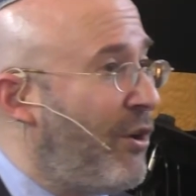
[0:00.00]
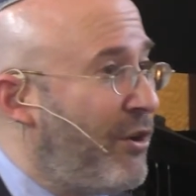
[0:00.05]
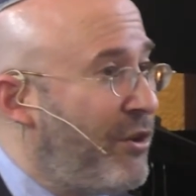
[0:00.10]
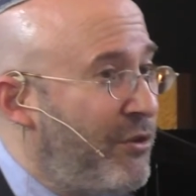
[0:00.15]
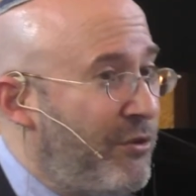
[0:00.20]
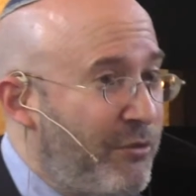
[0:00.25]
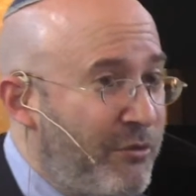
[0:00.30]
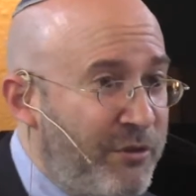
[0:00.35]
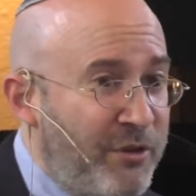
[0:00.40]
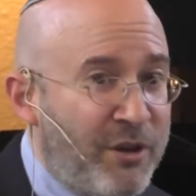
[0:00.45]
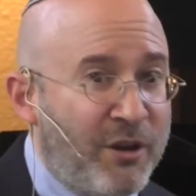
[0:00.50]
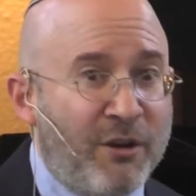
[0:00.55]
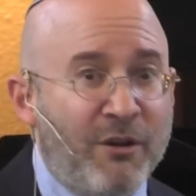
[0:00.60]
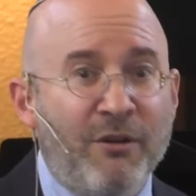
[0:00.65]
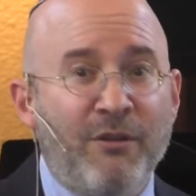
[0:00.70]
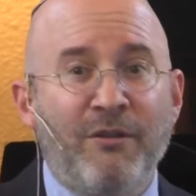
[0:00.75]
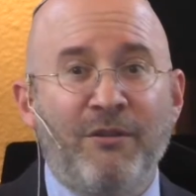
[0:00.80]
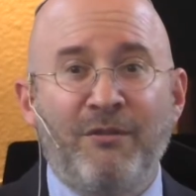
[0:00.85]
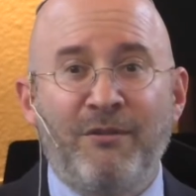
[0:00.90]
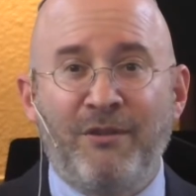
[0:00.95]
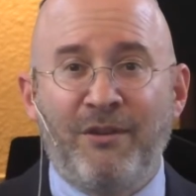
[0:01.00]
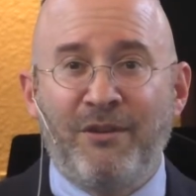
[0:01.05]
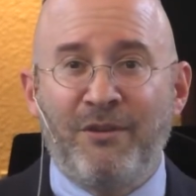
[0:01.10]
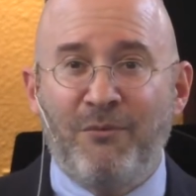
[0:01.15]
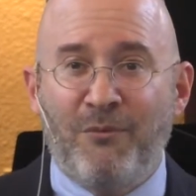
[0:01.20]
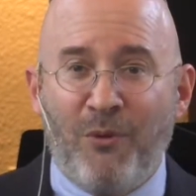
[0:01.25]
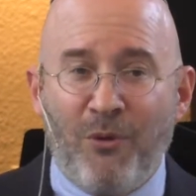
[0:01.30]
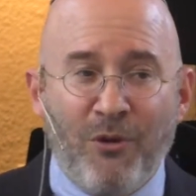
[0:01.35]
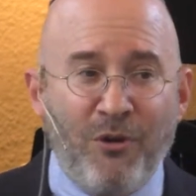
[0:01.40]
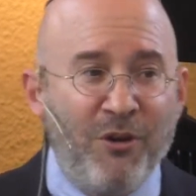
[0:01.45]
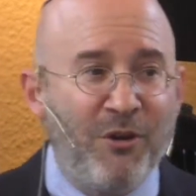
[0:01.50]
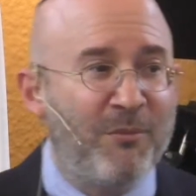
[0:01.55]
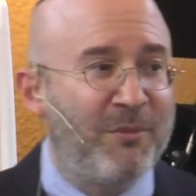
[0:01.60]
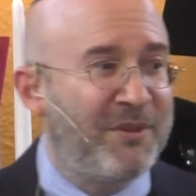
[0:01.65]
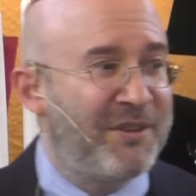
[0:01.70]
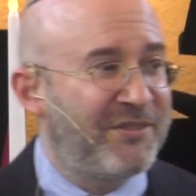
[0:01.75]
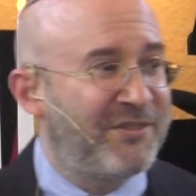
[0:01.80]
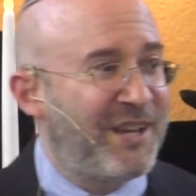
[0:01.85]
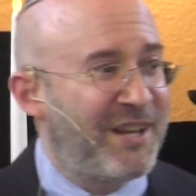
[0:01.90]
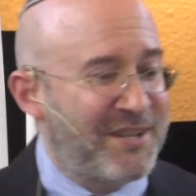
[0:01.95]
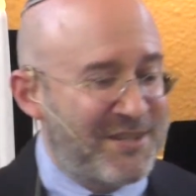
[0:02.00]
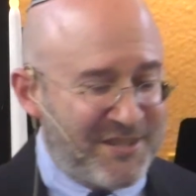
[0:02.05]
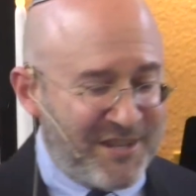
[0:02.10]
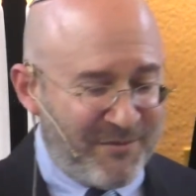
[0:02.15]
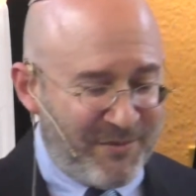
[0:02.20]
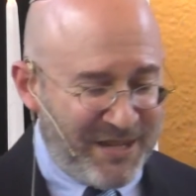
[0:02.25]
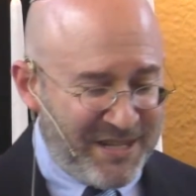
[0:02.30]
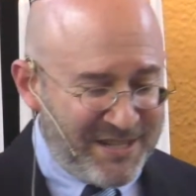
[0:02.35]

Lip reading: Are you, are you warm? And this kind of stuff.